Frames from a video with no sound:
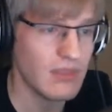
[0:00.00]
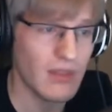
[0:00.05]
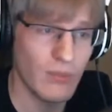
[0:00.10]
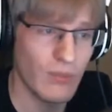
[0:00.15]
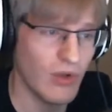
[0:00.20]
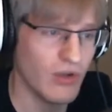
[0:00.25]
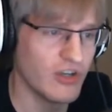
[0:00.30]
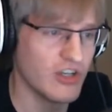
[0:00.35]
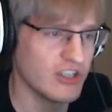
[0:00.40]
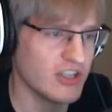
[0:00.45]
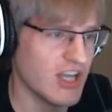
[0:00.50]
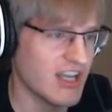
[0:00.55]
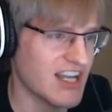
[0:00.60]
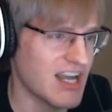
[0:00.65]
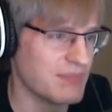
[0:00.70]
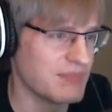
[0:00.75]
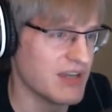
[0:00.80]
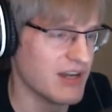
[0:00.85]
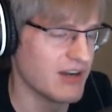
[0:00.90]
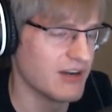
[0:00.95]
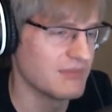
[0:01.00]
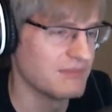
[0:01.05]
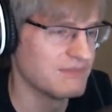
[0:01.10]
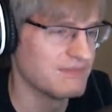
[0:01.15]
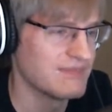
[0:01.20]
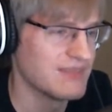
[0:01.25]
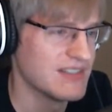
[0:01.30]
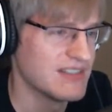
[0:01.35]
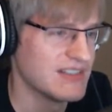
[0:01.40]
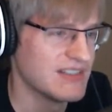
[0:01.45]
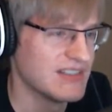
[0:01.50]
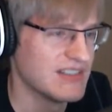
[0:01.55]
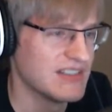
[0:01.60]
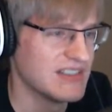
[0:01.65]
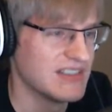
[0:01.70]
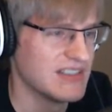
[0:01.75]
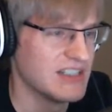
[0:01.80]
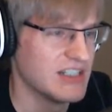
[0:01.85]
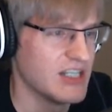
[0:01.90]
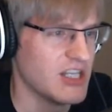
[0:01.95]
Well, good luck up there.
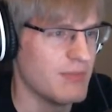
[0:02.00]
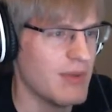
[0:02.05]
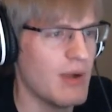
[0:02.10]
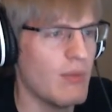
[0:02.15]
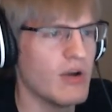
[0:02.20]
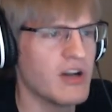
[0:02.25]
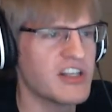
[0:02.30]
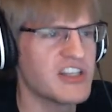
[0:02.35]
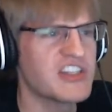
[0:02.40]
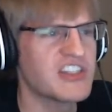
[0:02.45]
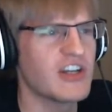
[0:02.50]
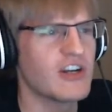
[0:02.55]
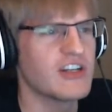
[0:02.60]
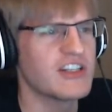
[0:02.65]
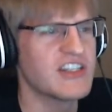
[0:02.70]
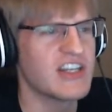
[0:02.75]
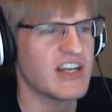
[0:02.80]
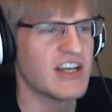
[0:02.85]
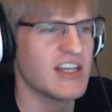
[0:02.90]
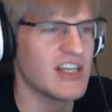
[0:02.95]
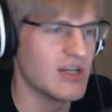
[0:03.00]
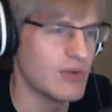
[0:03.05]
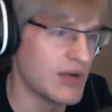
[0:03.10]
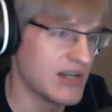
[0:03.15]
You might want to start, you know,